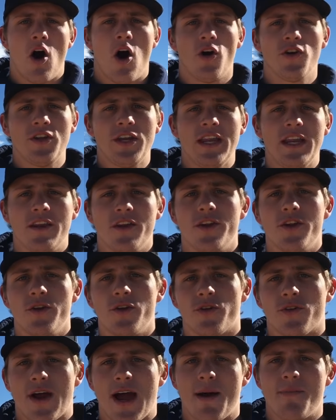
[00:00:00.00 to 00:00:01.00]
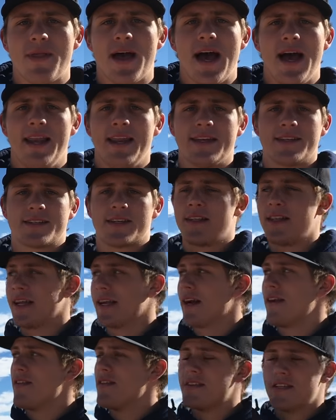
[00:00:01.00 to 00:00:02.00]
All you need to do to grab that is
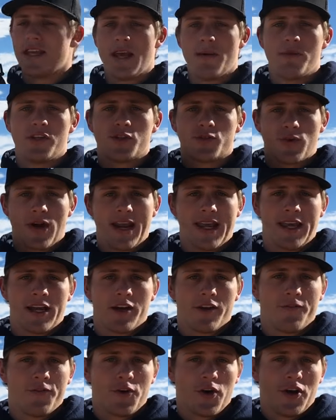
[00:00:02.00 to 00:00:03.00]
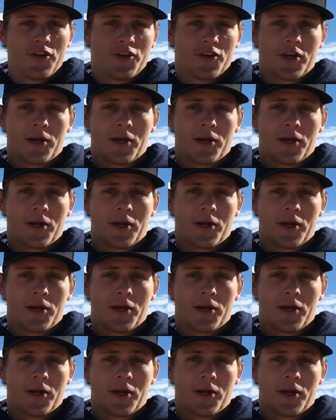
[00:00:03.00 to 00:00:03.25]
click on this image right here if you're on your